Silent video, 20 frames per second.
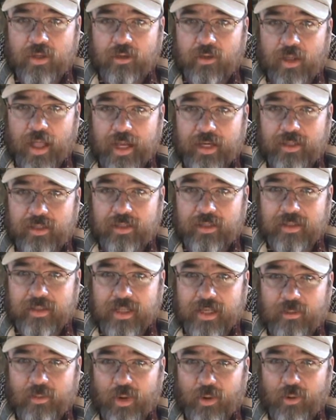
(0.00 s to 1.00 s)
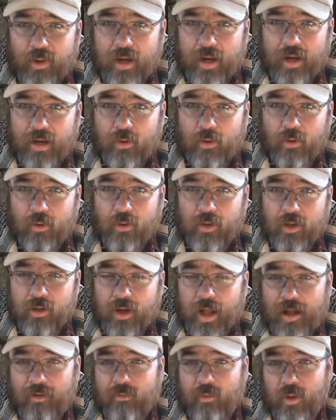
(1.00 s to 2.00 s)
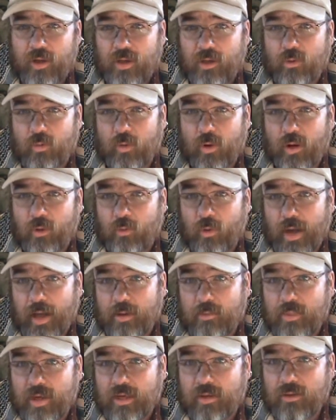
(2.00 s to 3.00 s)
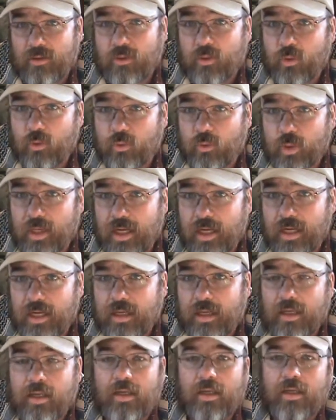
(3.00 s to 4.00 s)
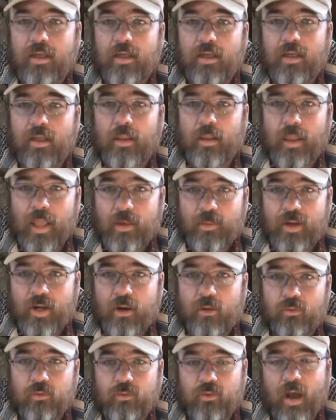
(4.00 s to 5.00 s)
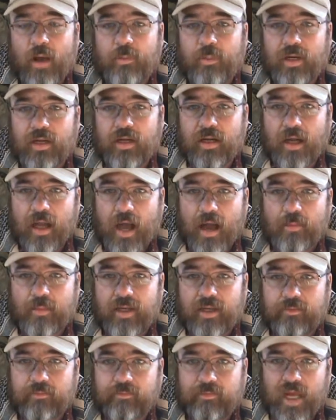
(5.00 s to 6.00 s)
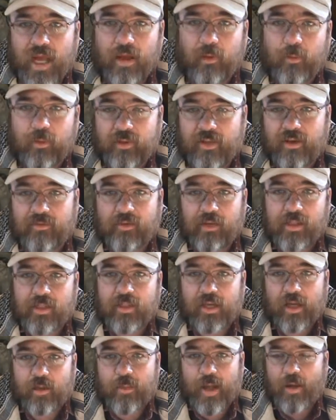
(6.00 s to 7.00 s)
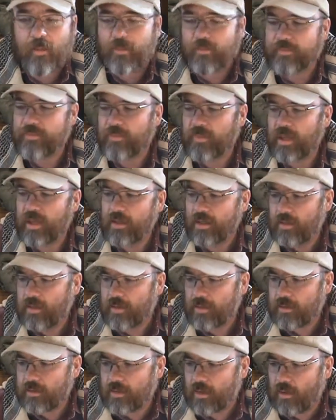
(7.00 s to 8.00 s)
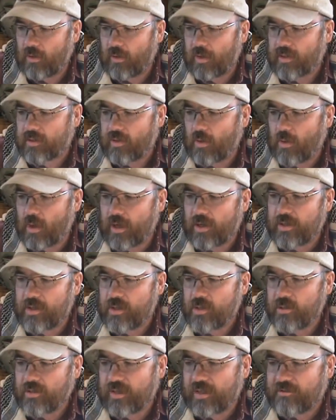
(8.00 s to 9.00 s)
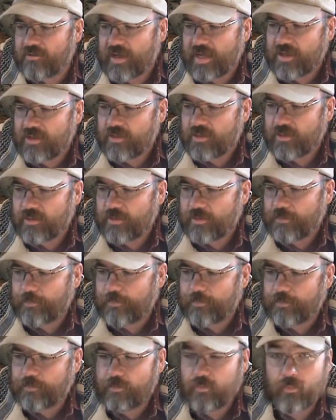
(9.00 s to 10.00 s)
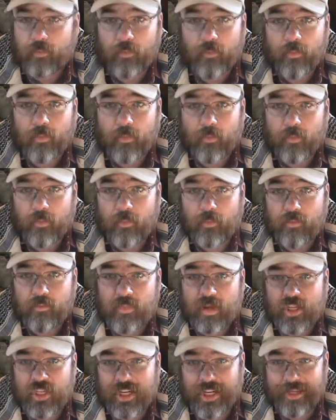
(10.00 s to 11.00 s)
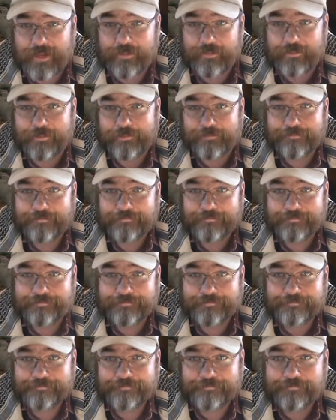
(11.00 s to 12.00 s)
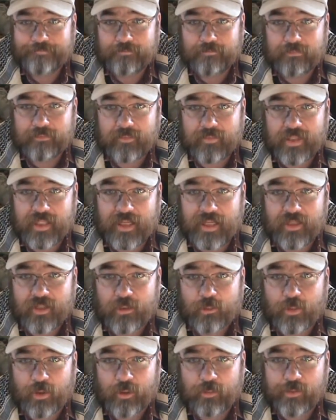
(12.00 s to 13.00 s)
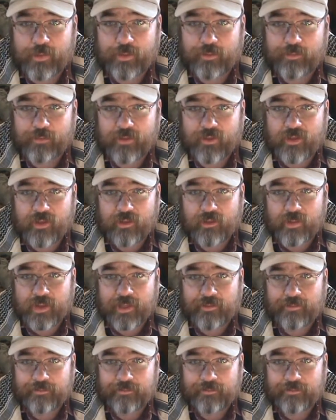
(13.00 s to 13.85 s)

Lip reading: you'd like to see me read or you have one you want to recommend to read, let me know. Drop it in a comment. I will definitely check them out. So, let's go on to news and events. Michigan. I just burped. Excuse me.